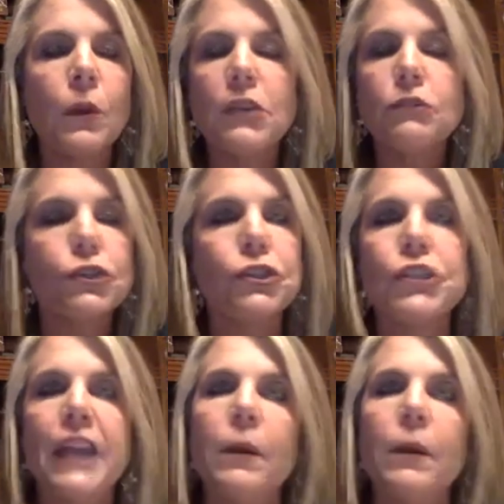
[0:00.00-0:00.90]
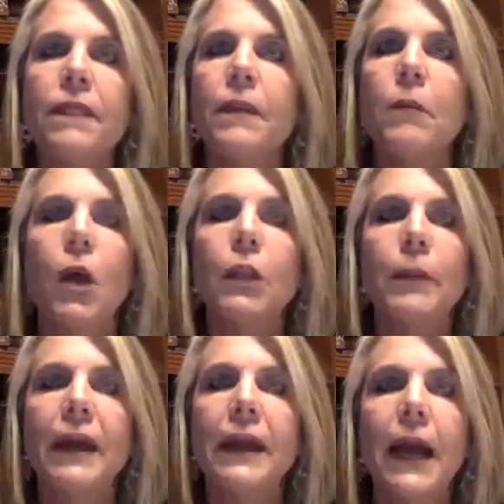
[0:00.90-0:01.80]
just share with them all
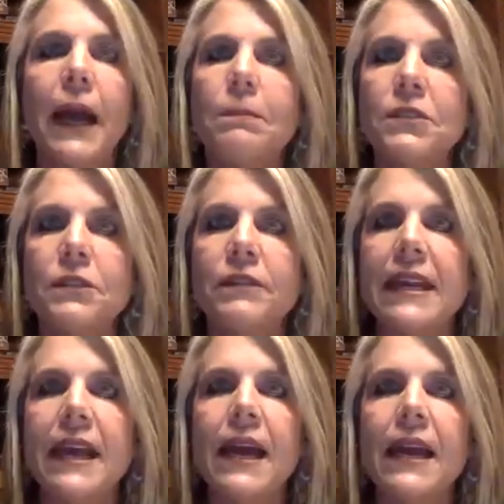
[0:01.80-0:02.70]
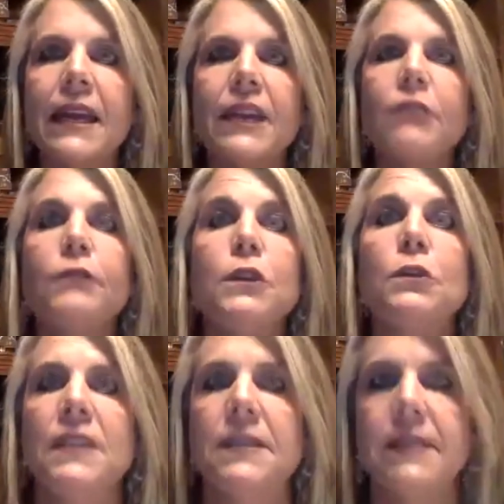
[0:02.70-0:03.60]
about Optavia, it
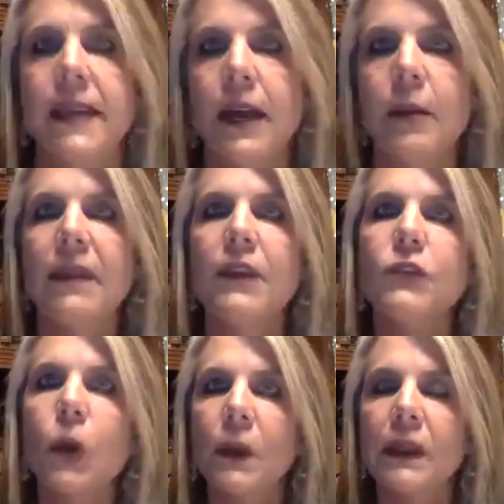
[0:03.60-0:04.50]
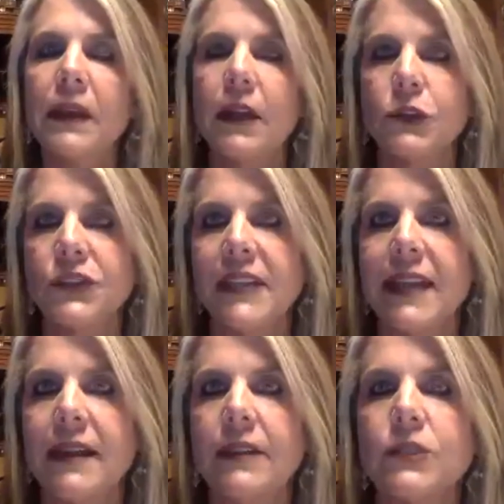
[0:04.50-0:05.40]
confuses them and they don't really
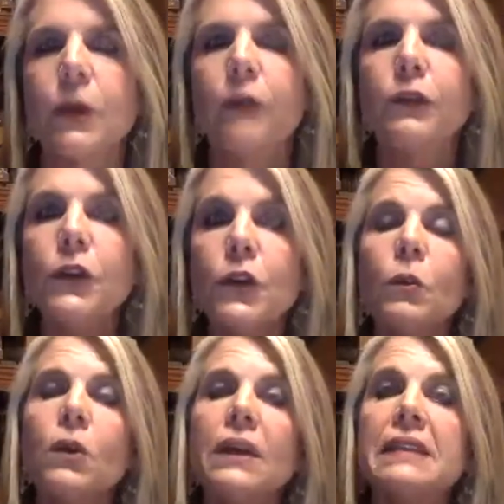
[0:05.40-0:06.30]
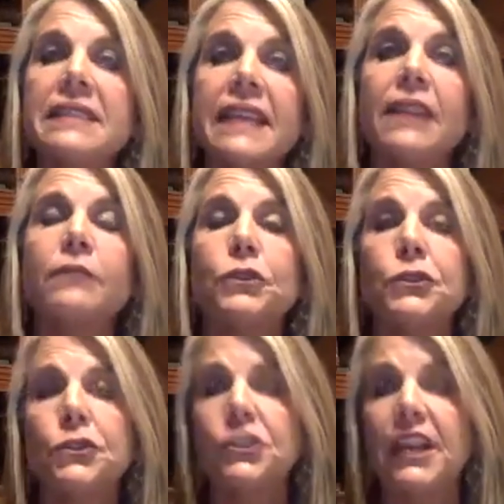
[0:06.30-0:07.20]
understand. So if you will, instead of just
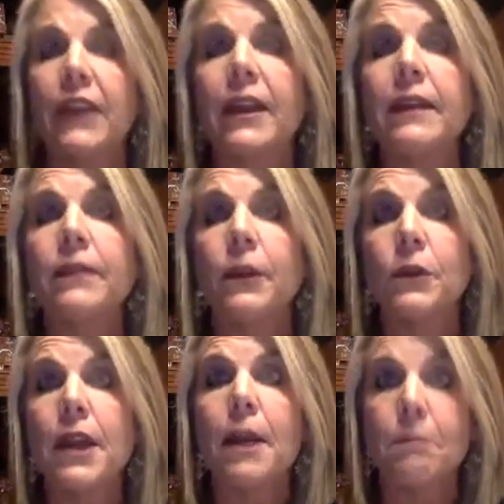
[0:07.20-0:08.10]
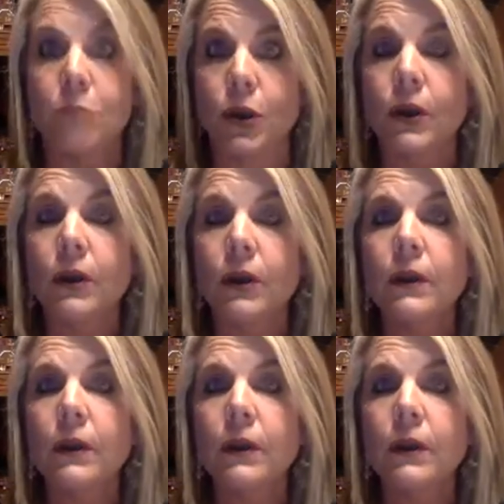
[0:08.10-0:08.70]
sharing their number